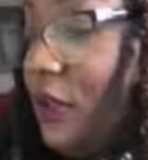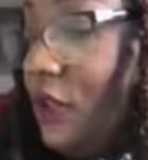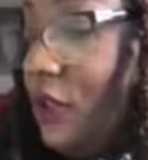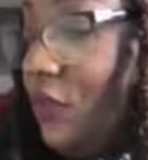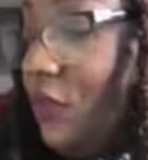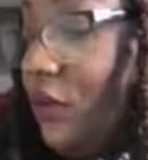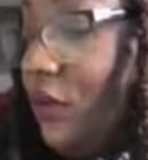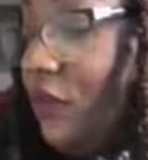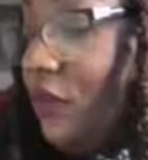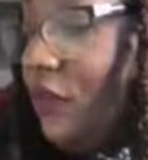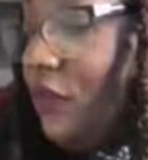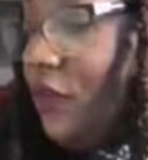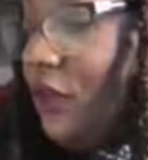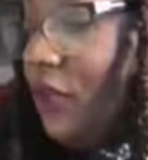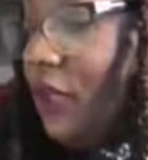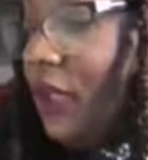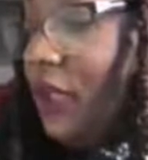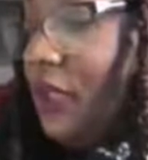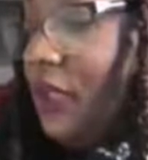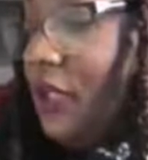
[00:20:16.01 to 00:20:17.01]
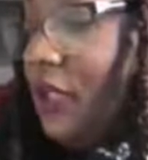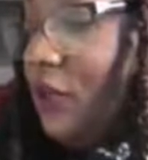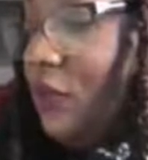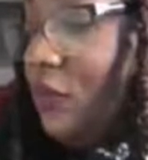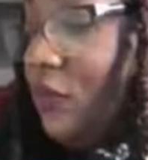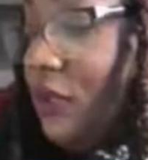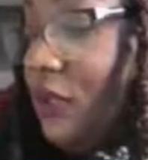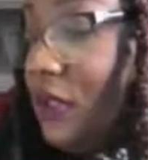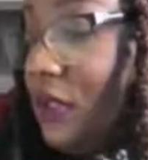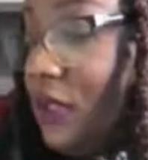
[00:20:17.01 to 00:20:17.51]
to run for the United States
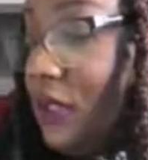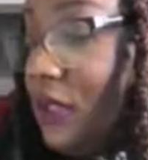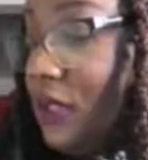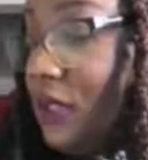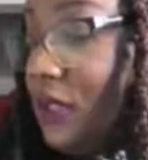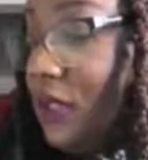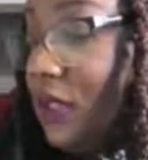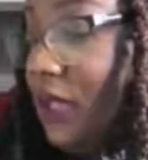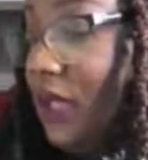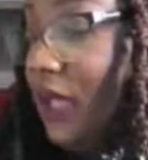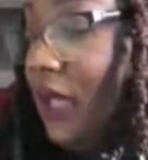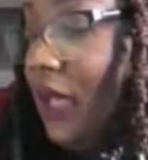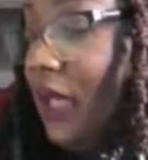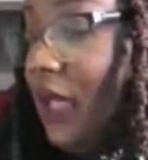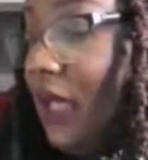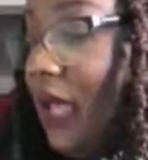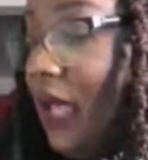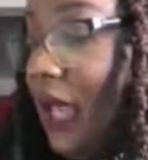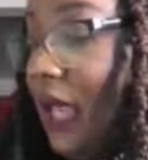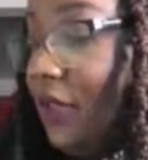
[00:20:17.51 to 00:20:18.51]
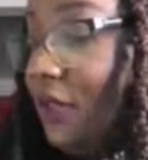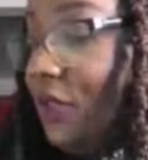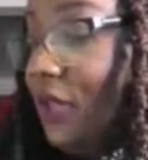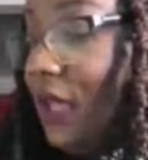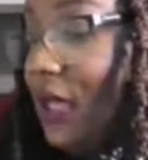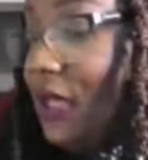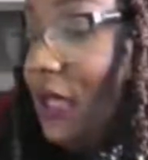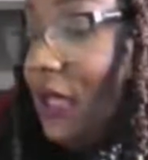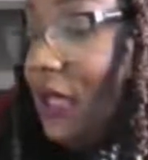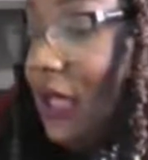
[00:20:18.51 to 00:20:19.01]
presidency. At
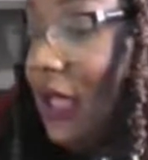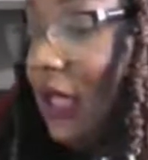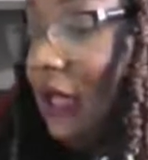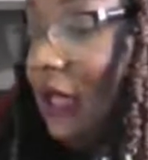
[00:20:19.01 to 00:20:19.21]
the